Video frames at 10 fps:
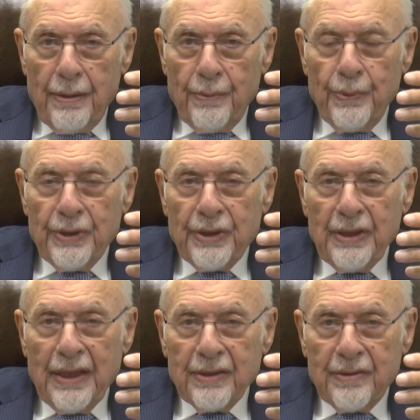which
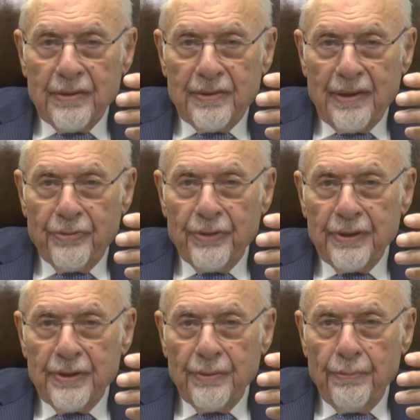he had
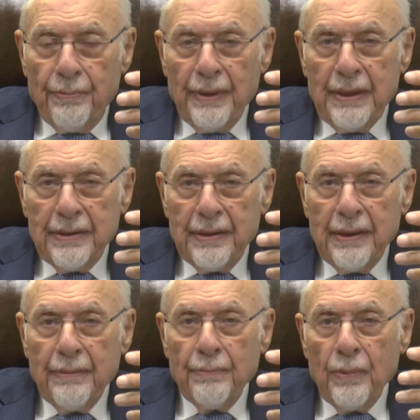suffered made
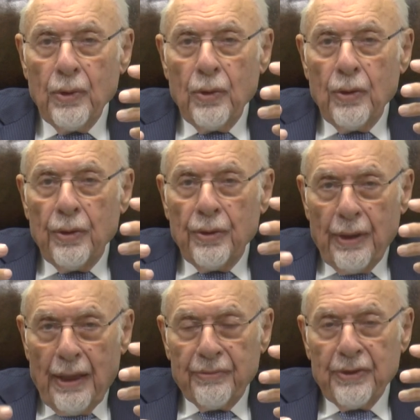him,
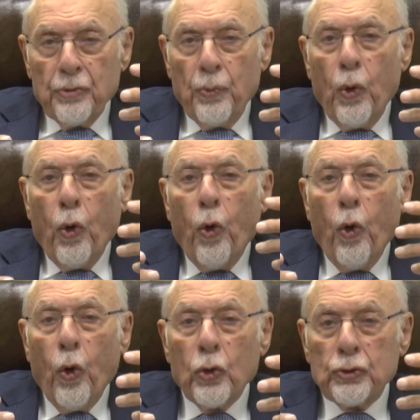after the war,
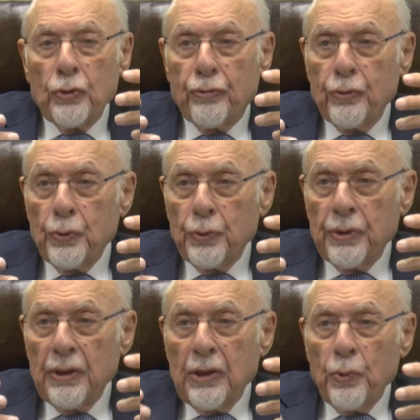hoard
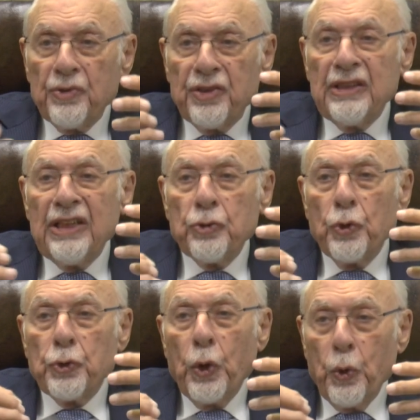food within his
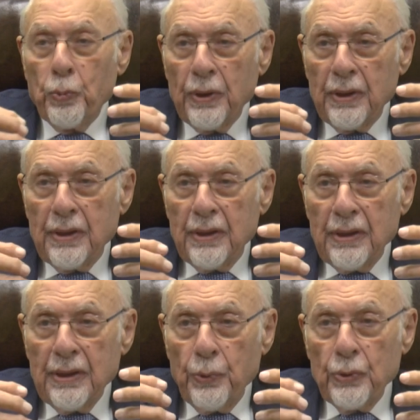own home.
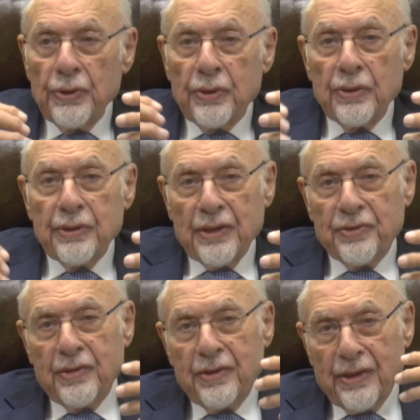He wouldn't
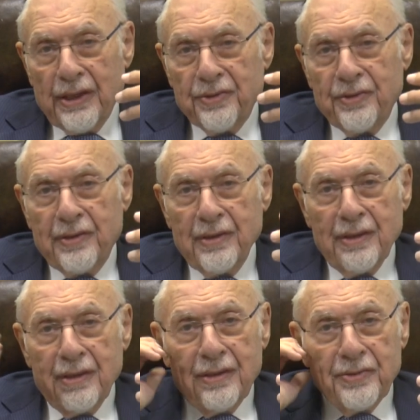just trust
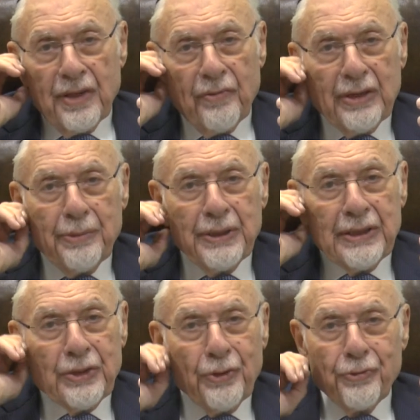the
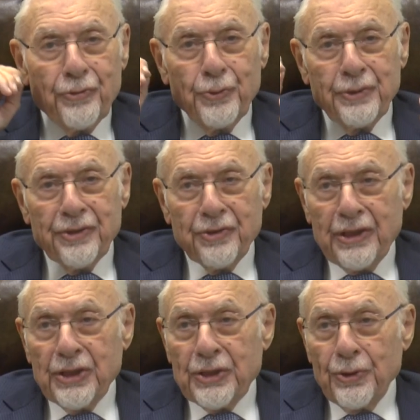availability of food in the
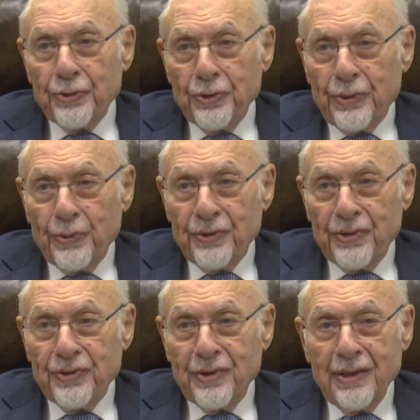kitchen, although it was
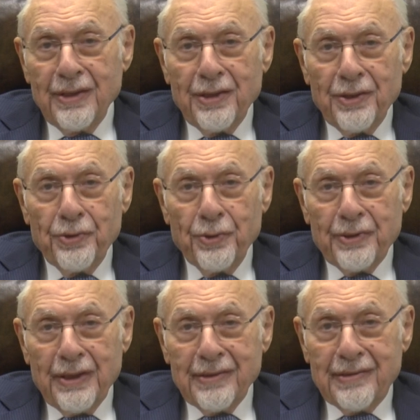his
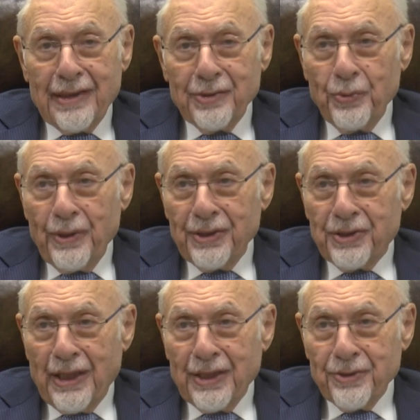daughter and son who were in
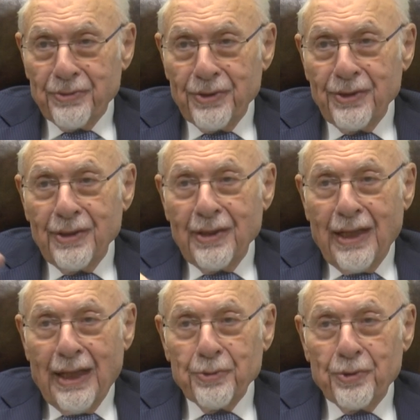charge of the
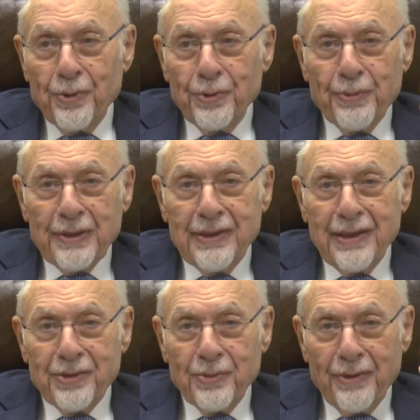household, but he
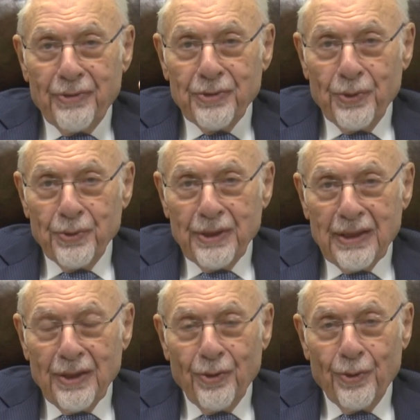had to have his own
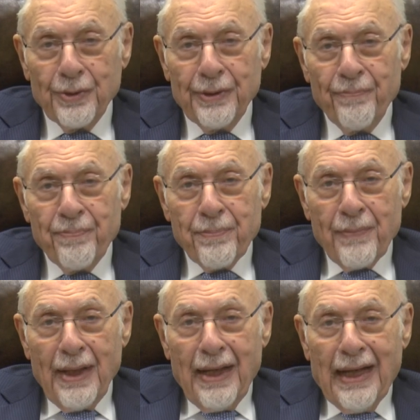little hoard.
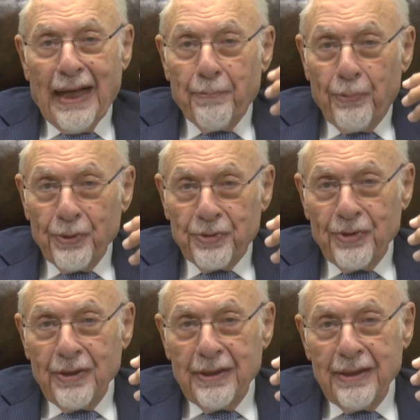I
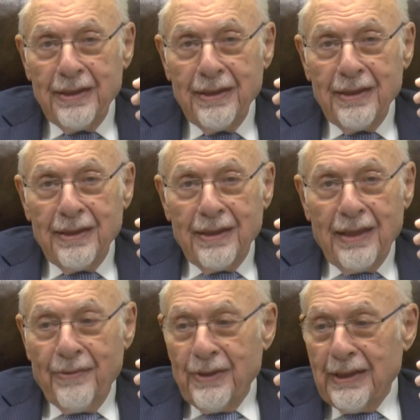personally
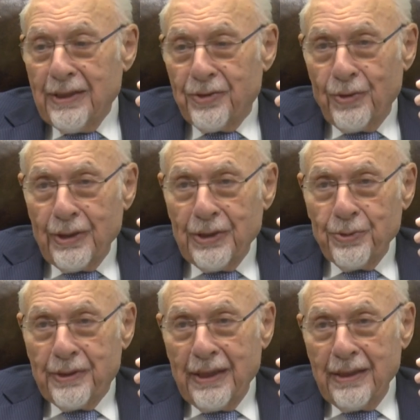have a little story
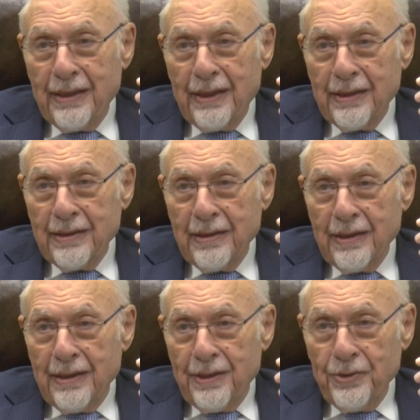to tell, and
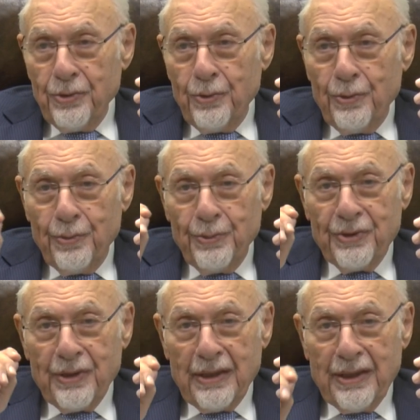you,
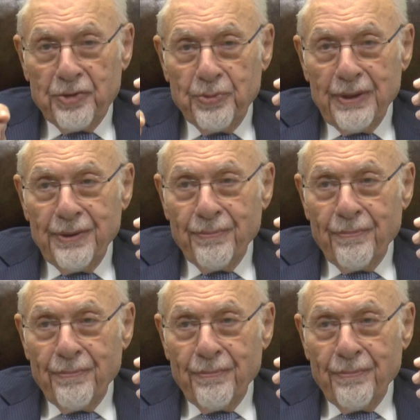Mr. Glassman,